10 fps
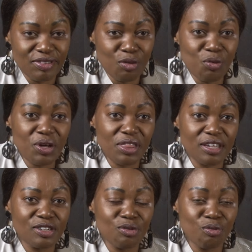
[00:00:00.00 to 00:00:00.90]
the work
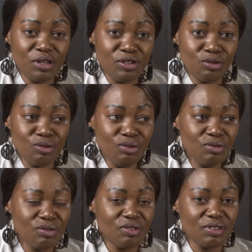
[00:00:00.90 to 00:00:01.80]
that we do
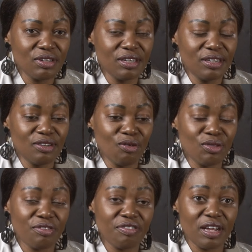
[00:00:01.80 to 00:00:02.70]

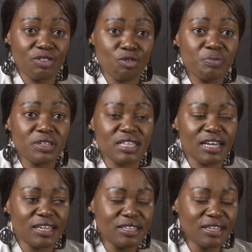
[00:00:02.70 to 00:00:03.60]
on the philanthropic
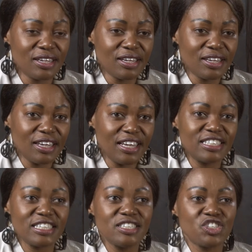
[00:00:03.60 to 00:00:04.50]
side,
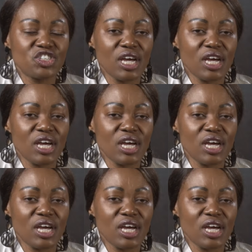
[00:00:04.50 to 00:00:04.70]
and each